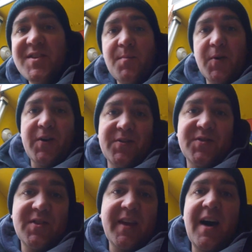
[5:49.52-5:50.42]

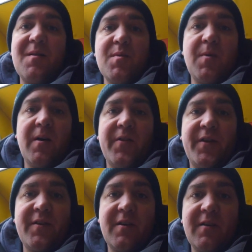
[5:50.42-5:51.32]
Bones, can't be
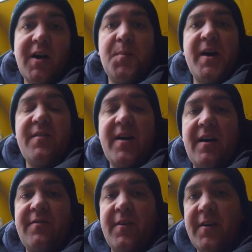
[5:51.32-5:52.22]
bothered. A little bit of
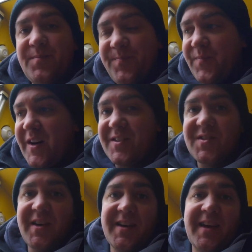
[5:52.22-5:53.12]
effort,
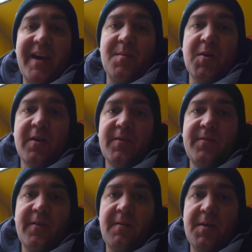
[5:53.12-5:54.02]
that's it, game over
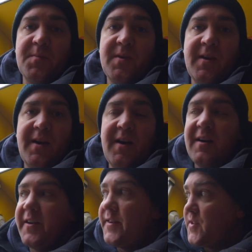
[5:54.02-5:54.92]
for him.
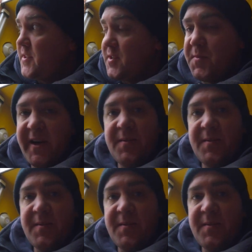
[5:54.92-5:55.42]
Leaves it to me and